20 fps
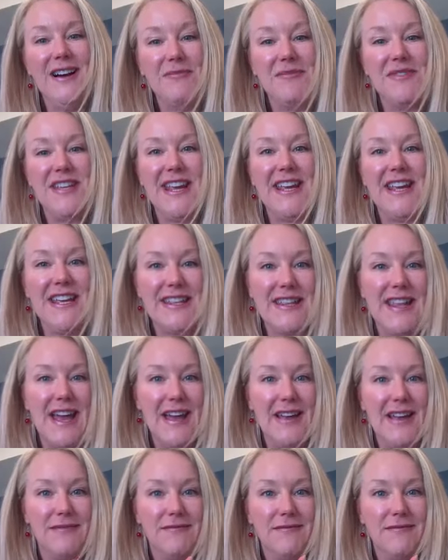taking
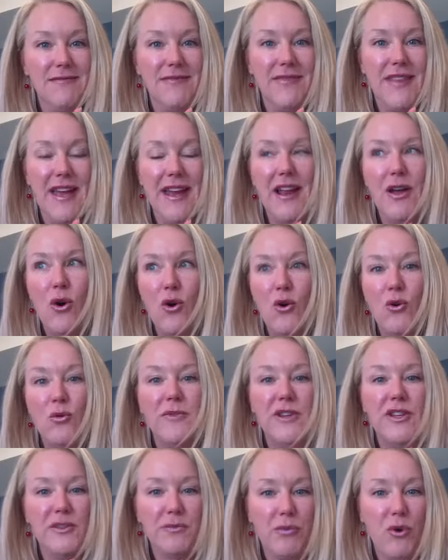that home
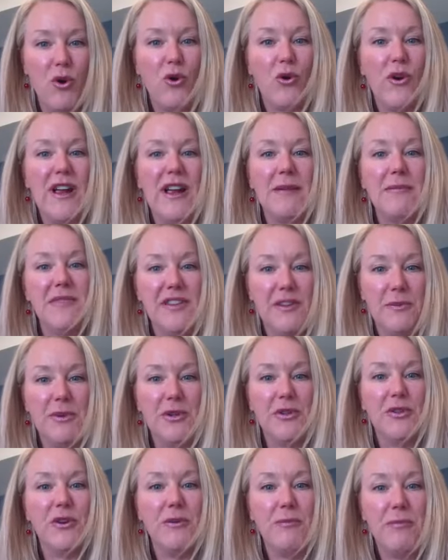that's programmed, that's
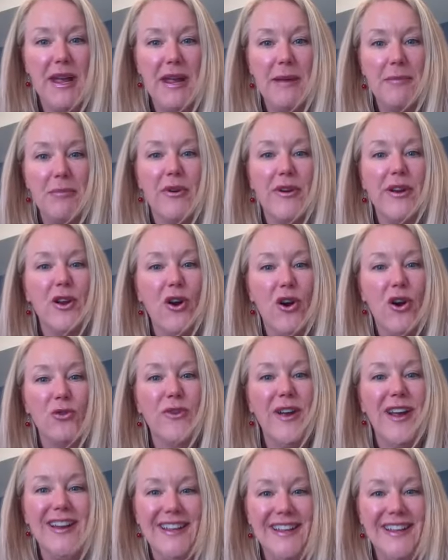built on paper and
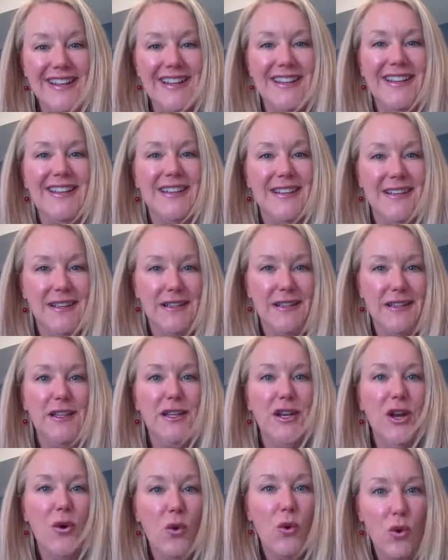already,
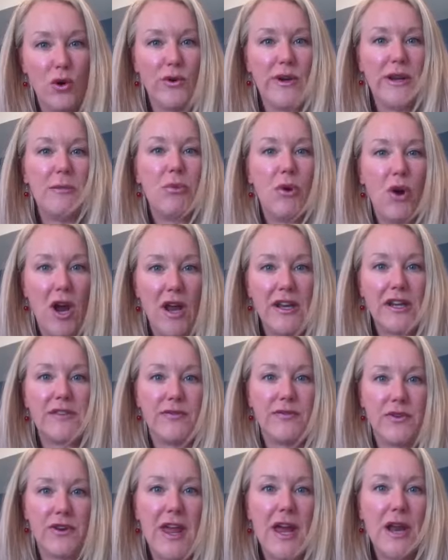ordering product
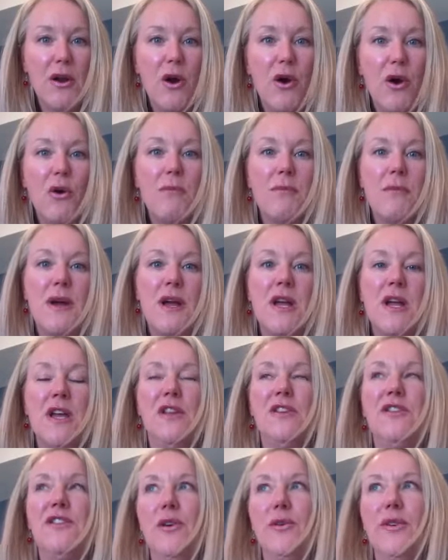for that home.
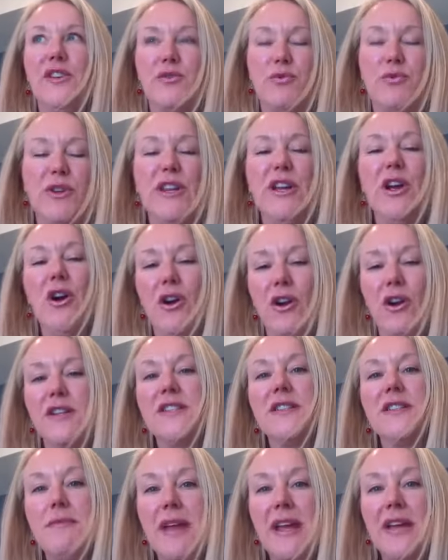So it's really hard
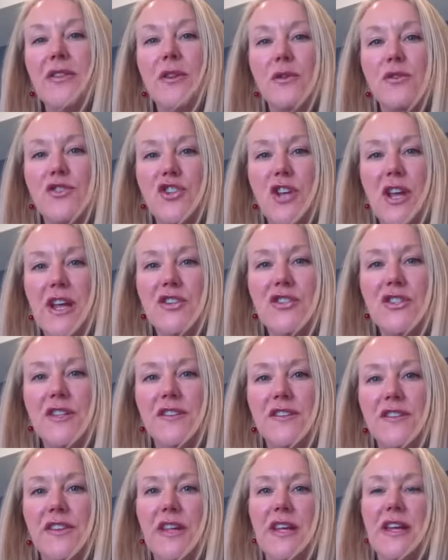to make those
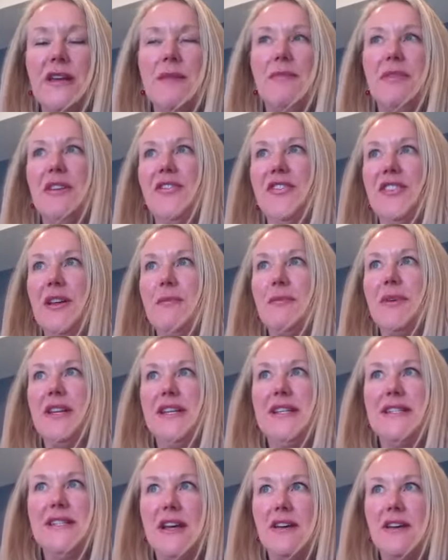changes. But if somebody
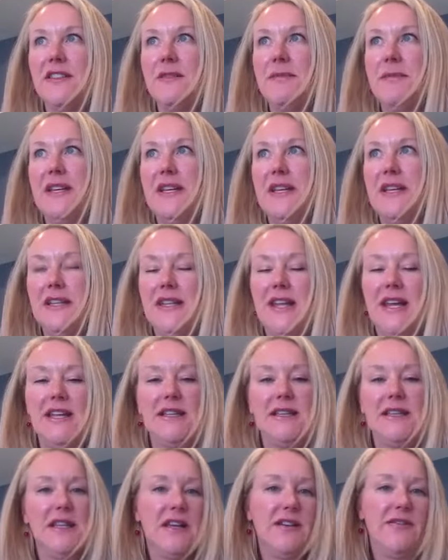tells me they
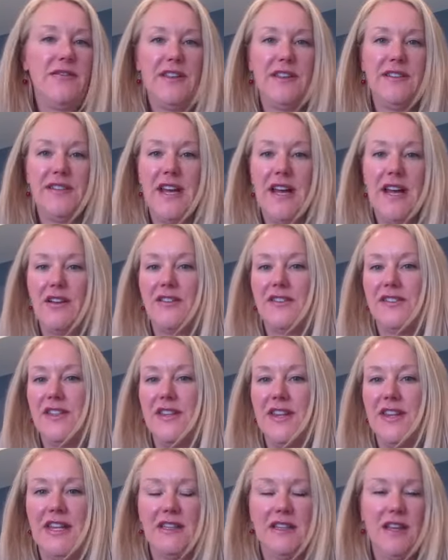love this house and
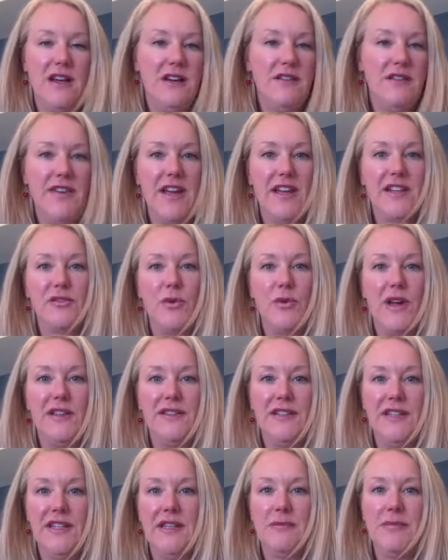they love
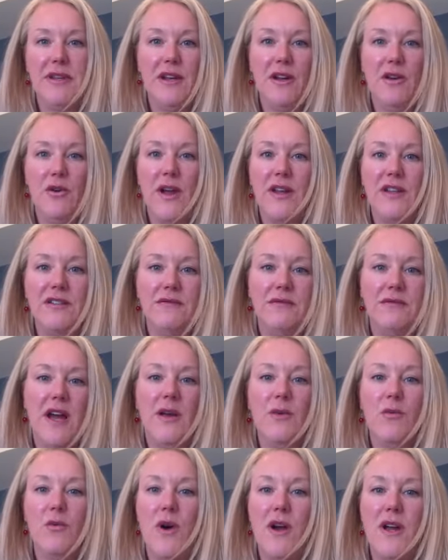XYZ, but I
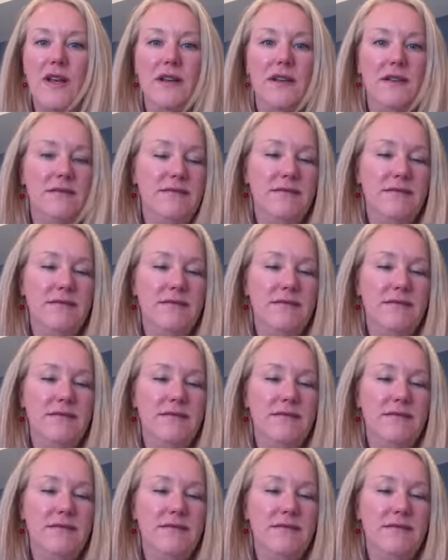want